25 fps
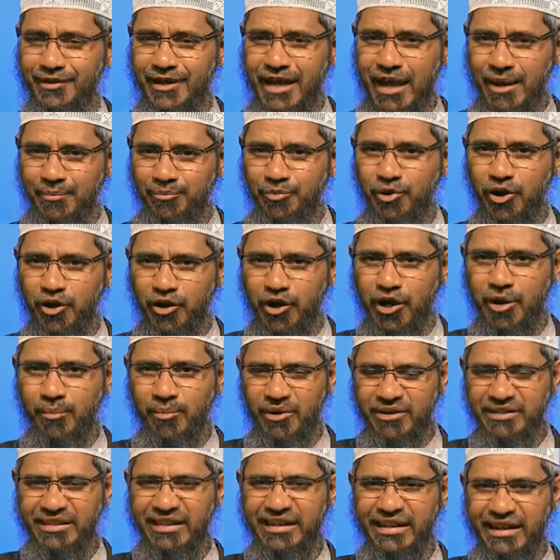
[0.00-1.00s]
I'm talking
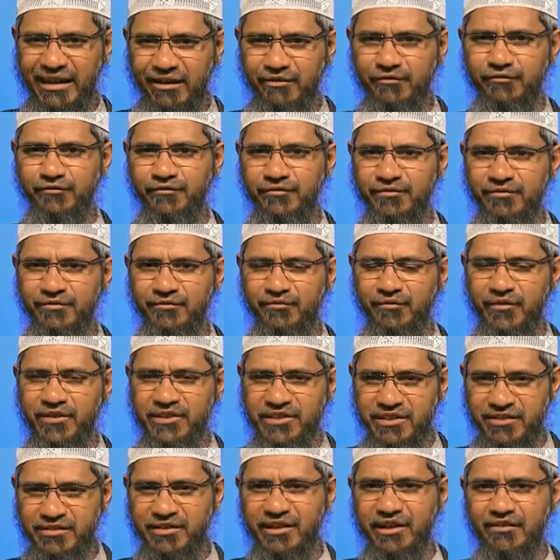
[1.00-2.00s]
about the love
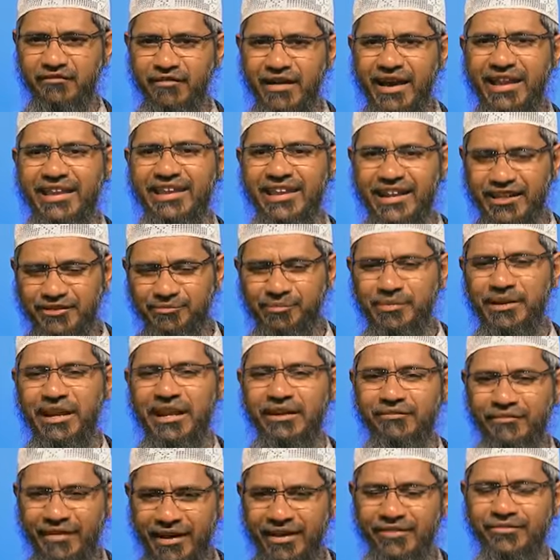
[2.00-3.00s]
which is required in husband
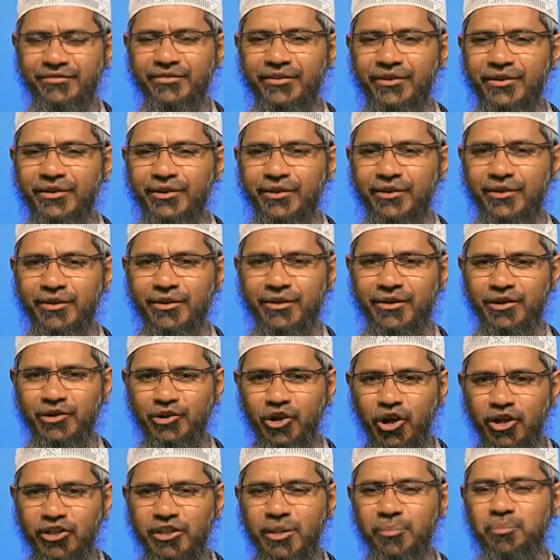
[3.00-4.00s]
and wife,
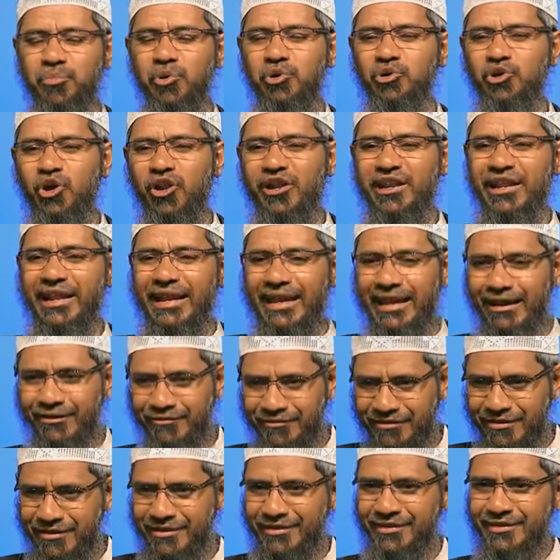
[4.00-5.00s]
not the platonic
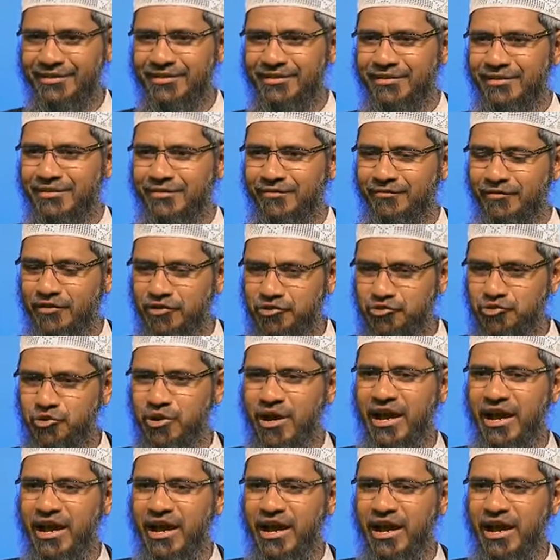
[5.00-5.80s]
love which you